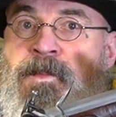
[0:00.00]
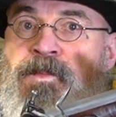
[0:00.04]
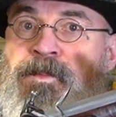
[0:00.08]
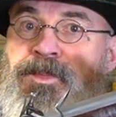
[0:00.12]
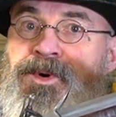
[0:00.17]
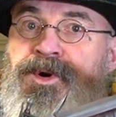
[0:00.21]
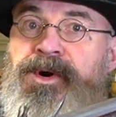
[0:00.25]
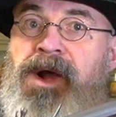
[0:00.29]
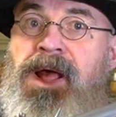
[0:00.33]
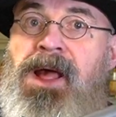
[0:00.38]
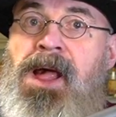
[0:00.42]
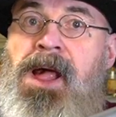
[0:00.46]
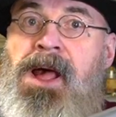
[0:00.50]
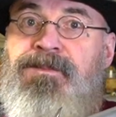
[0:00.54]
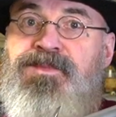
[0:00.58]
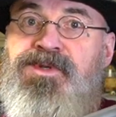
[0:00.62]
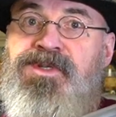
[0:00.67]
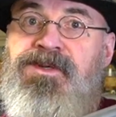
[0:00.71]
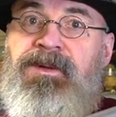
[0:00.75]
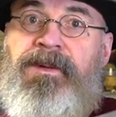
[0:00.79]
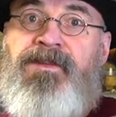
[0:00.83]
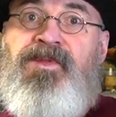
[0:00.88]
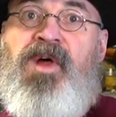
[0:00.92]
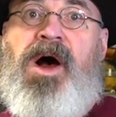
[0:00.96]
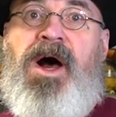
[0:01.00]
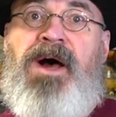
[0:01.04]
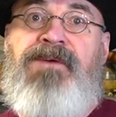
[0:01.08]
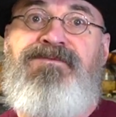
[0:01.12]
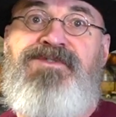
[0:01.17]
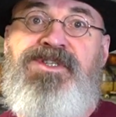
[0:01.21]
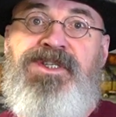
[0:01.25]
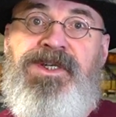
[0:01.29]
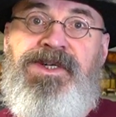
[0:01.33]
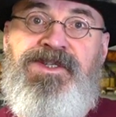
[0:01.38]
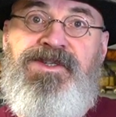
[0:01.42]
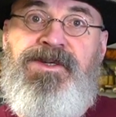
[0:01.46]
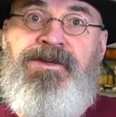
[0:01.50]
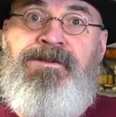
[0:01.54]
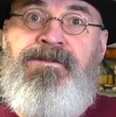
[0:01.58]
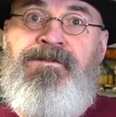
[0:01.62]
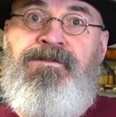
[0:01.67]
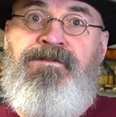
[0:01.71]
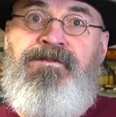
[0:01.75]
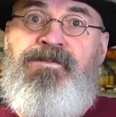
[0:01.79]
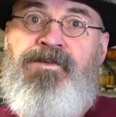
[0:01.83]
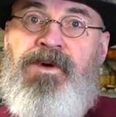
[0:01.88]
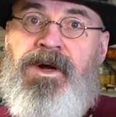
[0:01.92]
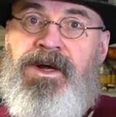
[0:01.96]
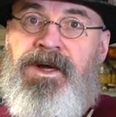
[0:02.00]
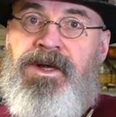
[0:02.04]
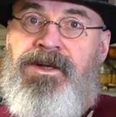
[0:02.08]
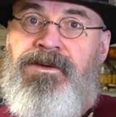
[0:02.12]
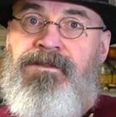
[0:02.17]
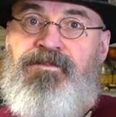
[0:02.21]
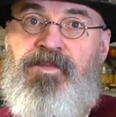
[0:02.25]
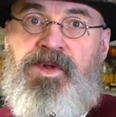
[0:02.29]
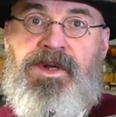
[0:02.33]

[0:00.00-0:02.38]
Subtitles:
perhaps in the off season, right,